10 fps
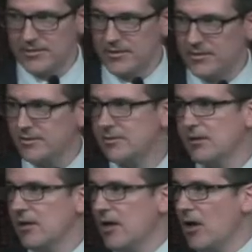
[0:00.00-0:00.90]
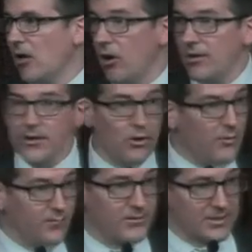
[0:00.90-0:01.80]
this.
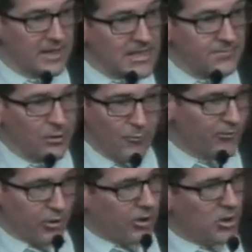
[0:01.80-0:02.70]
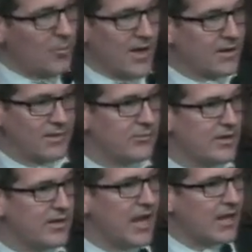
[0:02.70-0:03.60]
If you're successful, hopefully you're going to go back and do it
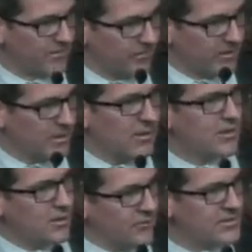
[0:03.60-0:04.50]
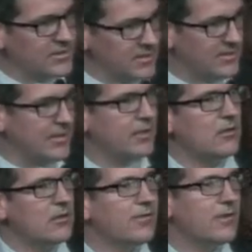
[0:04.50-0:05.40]
again. This is a
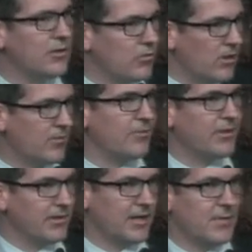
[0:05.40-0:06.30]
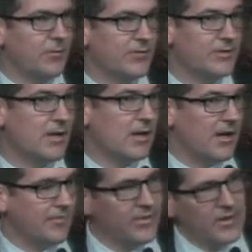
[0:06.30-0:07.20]
skill that you want to be building up over
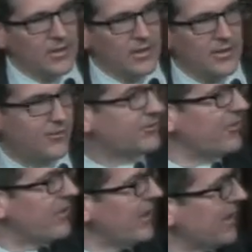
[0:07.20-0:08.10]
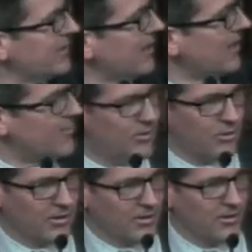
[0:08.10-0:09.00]
time, so that the next time that
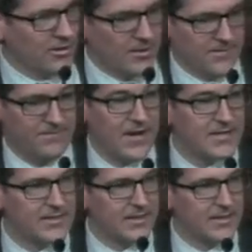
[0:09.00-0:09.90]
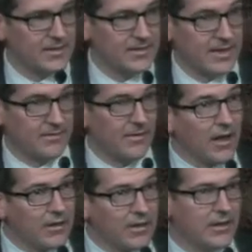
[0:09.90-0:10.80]
you're facing Death
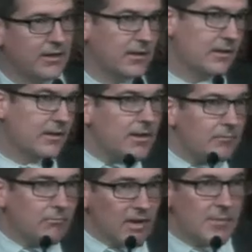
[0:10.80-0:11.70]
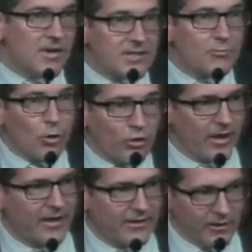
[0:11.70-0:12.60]
Valley, maybe it's more
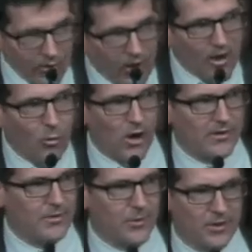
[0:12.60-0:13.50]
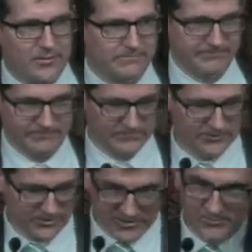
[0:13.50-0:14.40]
like, a walk in the park.
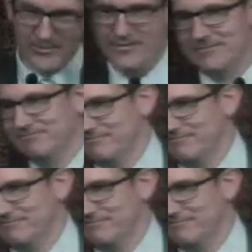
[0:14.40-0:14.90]
So that's my thing.